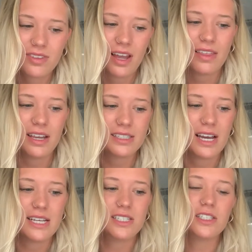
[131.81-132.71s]
I think it
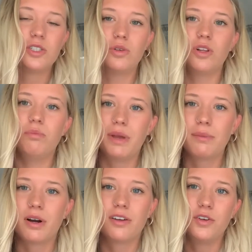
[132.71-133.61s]
ties into a big
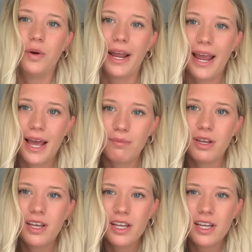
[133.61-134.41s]
part of who I am,